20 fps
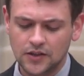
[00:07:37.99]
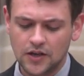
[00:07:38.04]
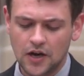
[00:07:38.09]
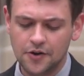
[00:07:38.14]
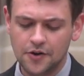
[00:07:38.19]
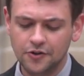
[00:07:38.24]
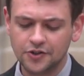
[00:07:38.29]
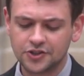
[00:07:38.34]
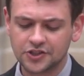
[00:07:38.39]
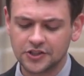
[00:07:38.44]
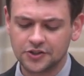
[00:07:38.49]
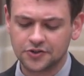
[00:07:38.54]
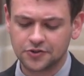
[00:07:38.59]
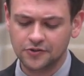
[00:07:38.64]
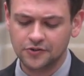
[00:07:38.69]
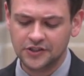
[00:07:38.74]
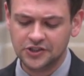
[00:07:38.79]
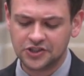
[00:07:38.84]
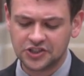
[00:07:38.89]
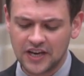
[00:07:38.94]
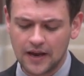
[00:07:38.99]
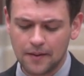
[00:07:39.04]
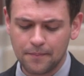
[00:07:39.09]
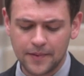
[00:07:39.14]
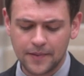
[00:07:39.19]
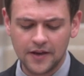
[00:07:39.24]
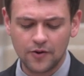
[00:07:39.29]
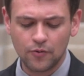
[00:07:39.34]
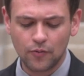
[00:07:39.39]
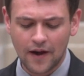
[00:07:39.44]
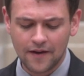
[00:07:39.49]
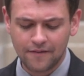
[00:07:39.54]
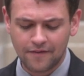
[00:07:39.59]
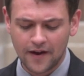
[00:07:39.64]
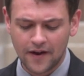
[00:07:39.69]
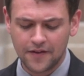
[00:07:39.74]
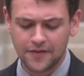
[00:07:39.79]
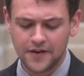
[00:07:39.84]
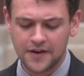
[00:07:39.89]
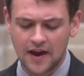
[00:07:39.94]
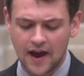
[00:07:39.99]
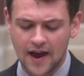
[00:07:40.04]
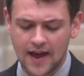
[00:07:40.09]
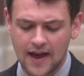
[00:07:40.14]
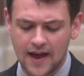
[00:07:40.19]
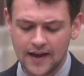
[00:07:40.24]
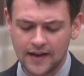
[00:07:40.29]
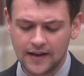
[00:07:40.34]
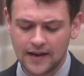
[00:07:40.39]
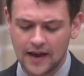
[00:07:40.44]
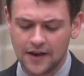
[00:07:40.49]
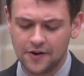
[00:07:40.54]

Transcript: Anushka truly championed Wi-Fi on the Diag,